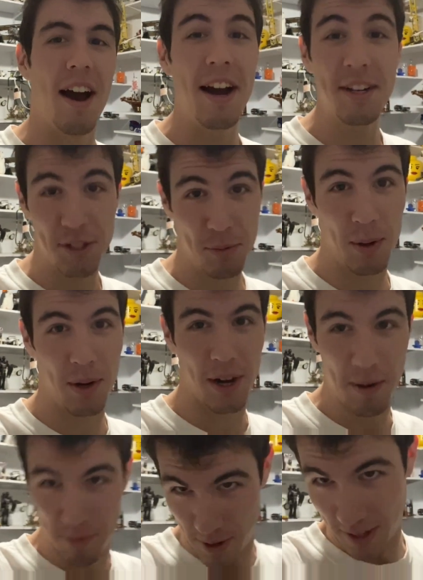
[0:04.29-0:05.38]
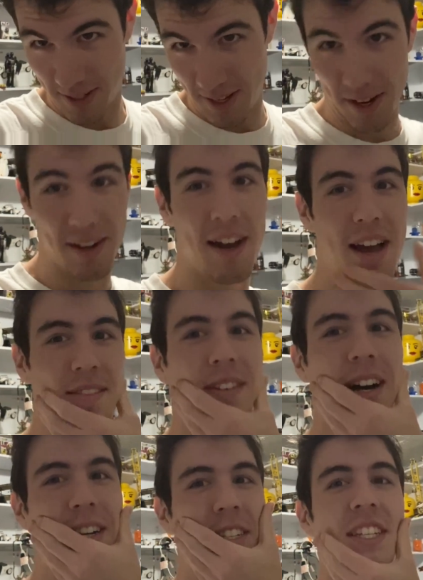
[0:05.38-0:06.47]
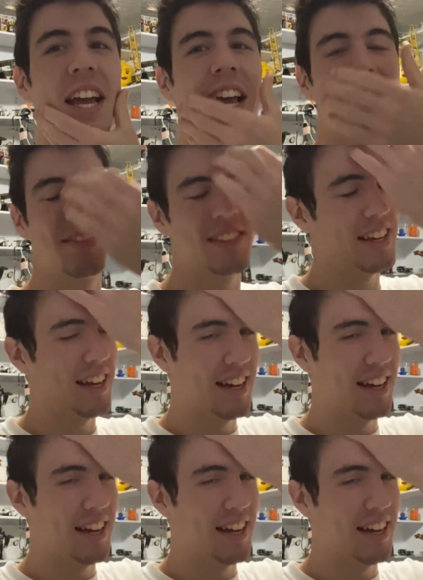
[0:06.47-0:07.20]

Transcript: I just woke up. You can tell I have not shaved.